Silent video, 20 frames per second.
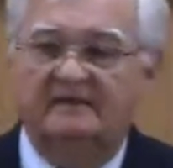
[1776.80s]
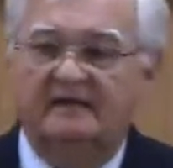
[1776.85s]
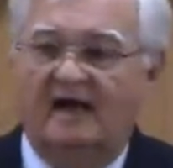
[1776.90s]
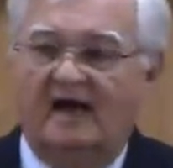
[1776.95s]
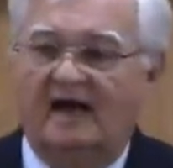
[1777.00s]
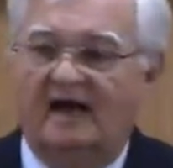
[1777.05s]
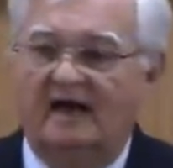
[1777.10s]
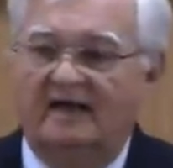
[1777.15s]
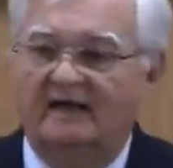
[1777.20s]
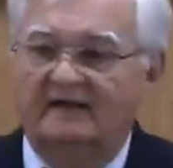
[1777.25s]

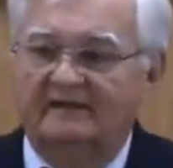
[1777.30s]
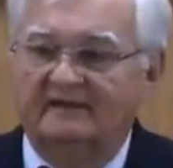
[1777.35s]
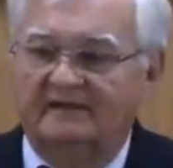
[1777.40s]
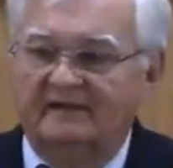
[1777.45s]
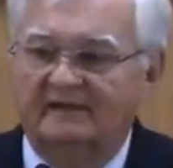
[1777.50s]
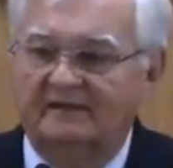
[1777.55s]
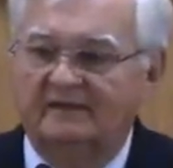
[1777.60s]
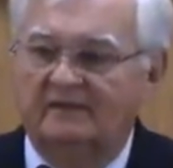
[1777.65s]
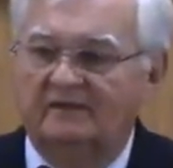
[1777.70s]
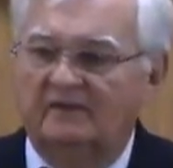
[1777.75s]

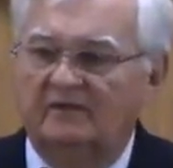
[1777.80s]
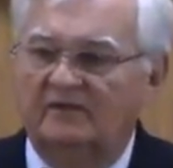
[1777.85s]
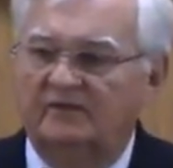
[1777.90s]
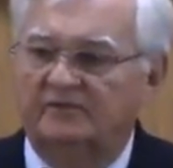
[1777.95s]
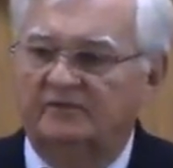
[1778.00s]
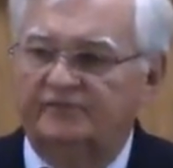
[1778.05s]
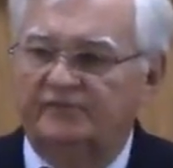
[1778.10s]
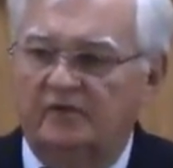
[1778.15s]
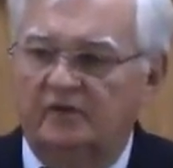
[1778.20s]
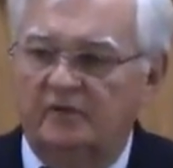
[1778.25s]
until the
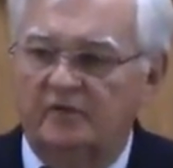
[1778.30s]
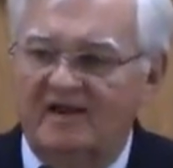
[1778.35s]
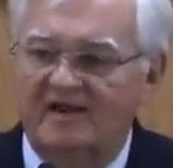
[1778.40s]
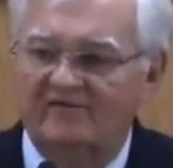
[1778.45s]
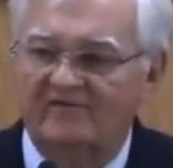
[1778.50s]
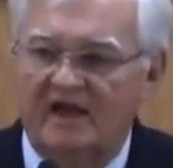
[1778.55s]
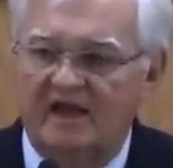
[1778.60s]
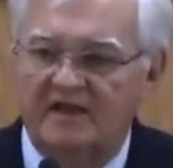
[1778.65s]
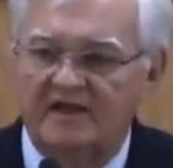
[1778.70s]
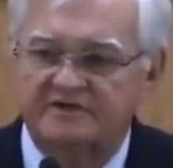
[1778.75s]
full
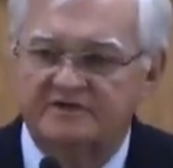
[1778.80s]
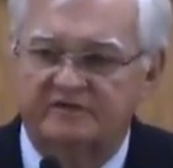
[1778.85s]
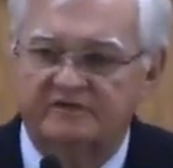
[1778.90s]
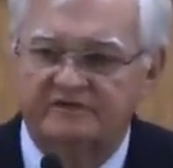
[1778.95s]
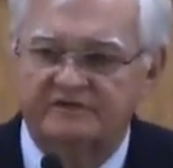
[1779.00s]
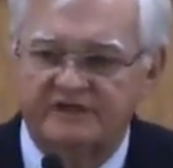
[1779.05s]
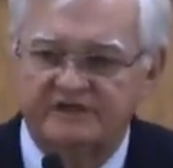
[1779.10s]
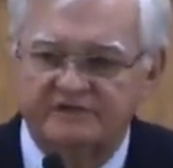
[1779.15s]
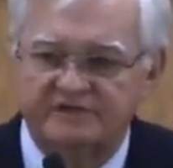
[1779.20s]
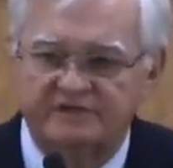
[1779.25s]
revelation of
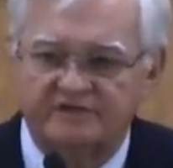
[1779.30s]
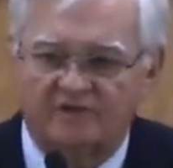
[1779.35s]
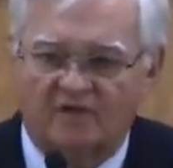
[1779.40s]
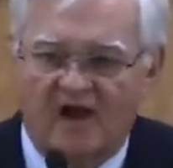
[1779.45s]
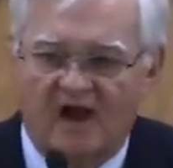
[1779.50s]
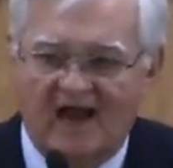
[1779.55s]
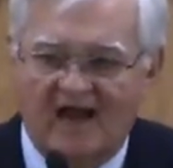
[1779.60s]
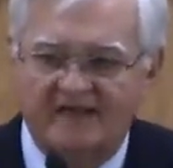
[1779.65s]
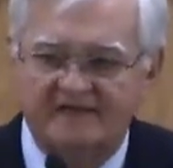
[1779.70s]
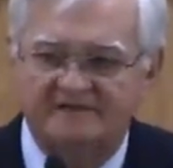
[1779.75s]
Jesus
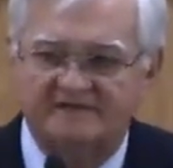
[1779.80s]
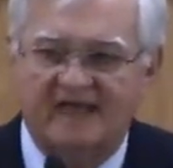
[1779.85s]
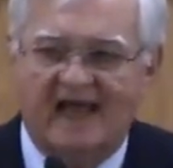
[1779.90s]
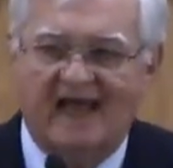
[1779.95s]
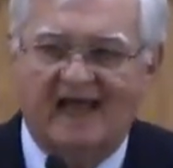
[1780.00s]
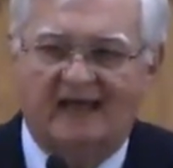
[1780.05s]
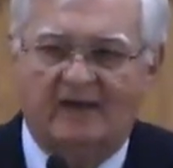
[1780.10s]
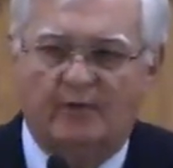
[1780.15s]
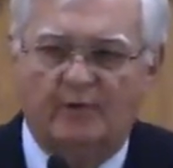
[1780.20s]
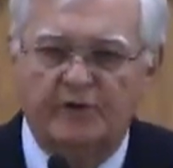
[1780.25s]
Christ,
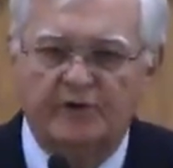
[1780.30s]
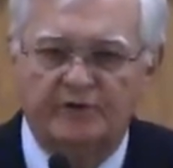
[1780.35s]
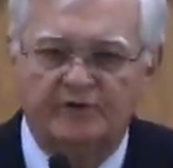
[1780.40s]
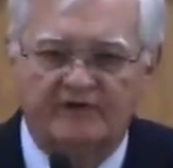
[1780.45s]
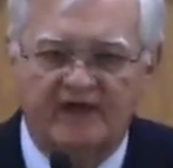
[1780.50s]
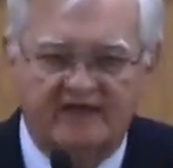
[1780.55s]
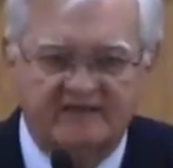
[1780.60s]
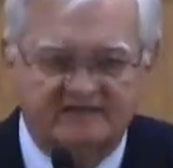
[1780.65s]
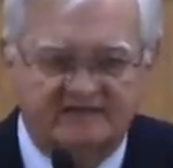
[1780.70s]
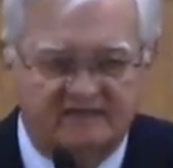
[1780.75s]
our New
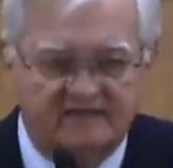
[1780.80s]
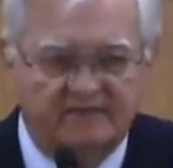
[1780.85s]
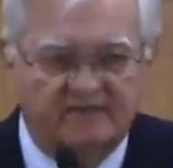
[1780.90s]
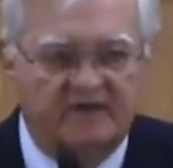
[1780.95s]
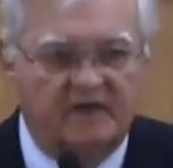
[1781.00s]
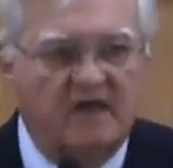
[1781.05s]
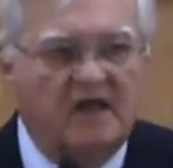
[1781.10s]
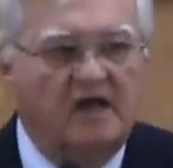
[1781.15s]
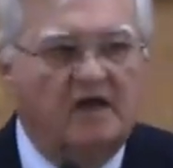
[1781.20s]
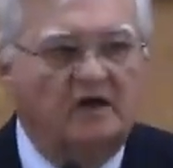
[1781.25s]

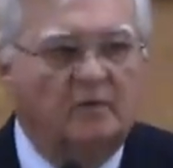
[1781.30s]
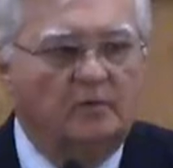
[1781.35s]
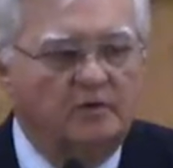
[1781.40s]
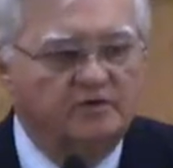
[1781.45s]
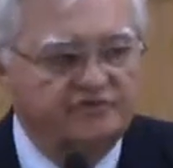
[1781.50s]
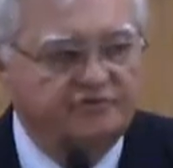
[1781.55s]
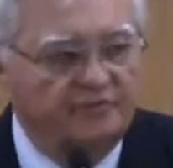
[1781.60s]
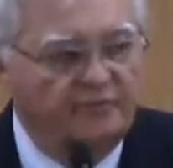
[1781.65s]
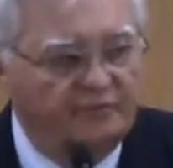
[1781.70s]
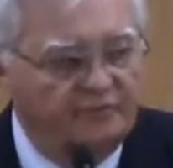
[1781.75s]
Testament,
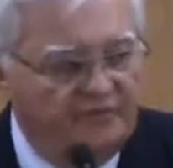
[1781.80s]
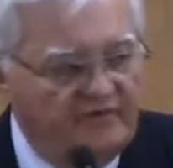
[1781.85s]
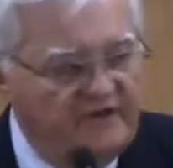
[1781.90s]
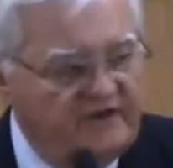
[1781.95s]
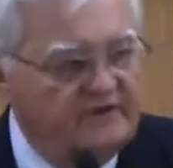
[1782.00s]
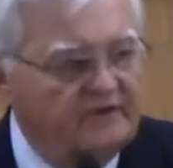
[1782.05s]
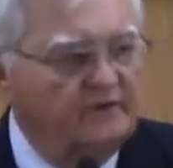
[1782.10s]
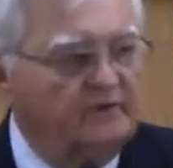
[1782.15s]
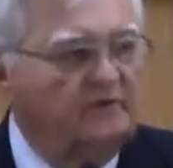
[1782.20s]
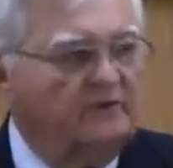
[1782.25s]
was
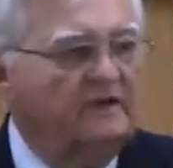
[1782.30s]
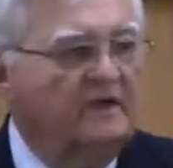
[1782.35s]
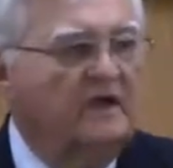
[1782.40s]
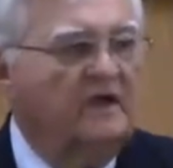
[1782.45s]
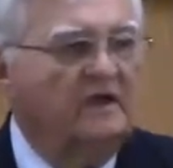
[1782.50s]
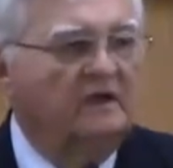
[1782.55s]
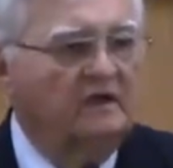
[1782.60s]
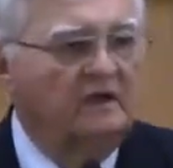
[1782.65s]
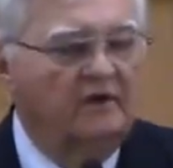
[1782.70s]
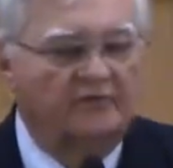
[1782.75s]
revealed,
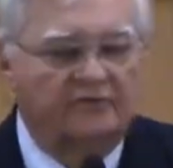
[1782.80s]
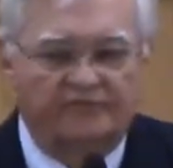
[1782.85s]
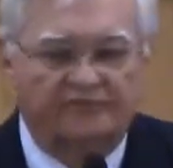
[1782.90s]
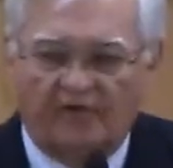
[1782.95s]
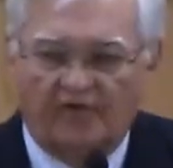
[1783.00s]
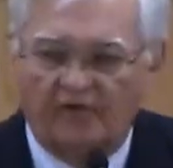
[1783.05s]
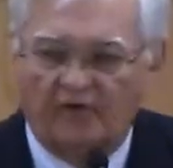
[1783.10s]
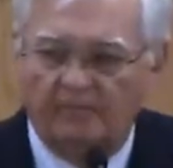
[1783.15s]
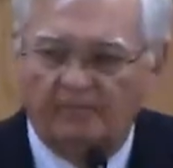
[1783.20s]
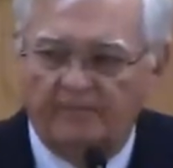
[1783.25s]

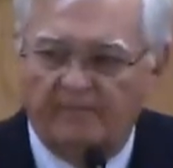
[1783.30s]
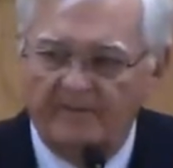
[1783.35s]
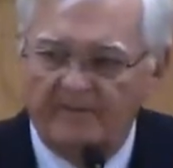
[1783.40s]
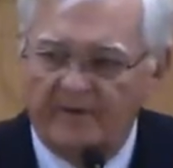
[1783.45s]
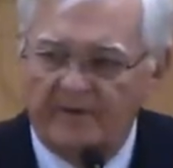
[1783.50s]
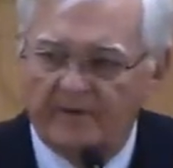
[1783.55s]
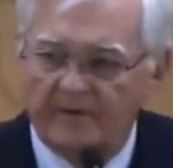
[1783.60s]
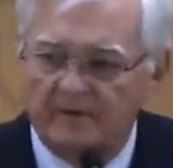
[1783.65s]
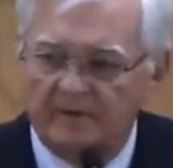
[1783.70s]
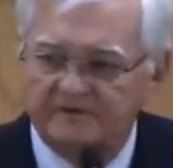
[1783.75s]
confirmed by
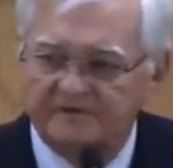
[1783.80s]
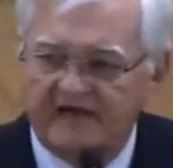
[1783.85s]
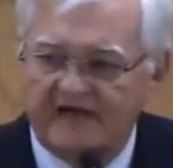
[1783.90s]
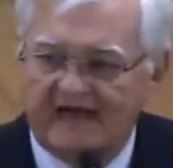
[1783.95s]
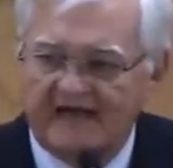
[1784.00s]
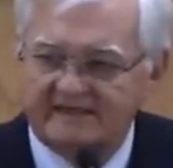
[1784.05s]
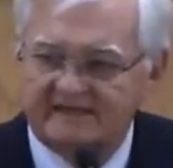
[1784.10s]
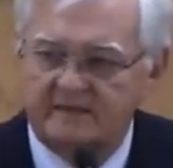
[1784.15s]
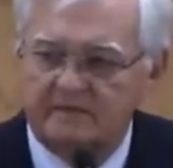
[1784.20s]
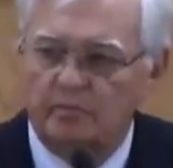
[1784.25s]
miracle
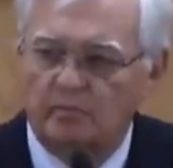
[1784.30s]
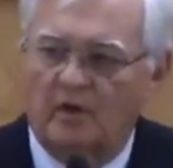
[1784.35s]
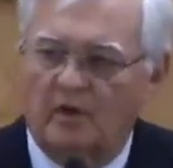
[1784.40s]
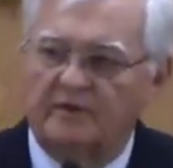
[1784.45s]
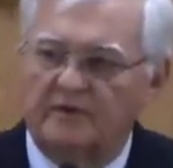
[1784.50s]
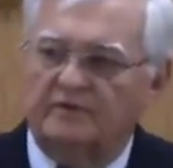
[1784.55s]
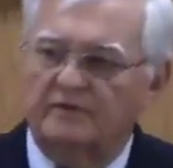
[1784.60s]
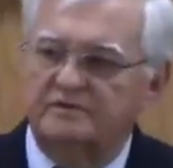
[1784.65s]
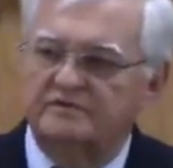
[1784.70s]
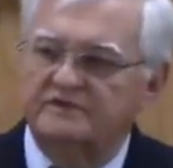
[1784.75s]
signs and
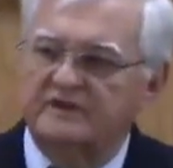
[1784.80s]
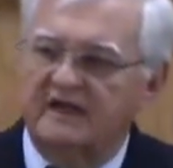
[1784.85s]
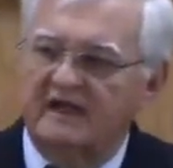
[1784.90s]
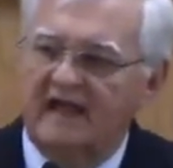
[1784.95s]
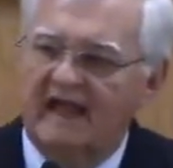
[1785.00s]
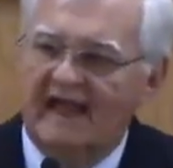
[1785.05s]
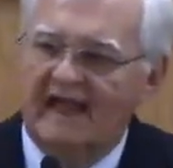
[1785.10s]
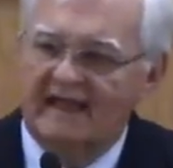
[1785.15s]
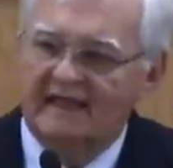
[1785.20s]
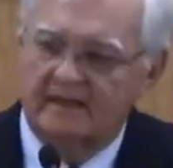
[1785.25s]
wonders,
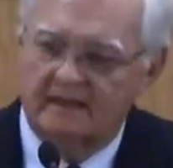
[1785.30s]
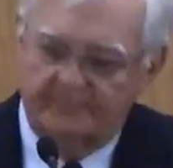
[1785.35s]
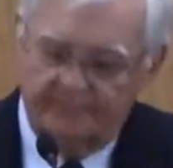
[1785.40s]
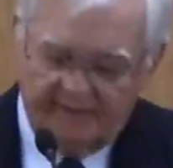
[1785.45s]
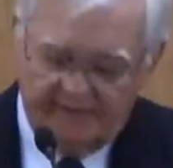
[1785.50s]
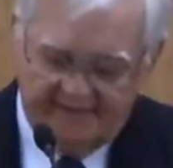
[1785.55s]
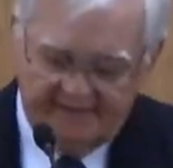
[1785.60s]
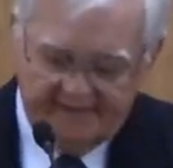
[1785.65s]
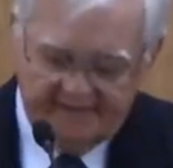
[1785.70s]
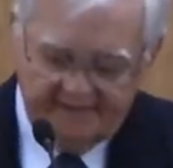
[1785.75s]
and
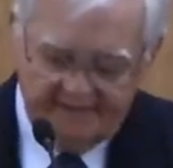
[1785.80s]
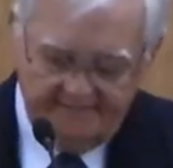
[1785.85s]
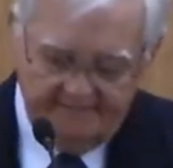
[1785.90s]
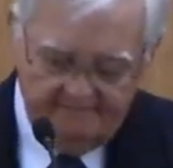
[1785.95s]
completed.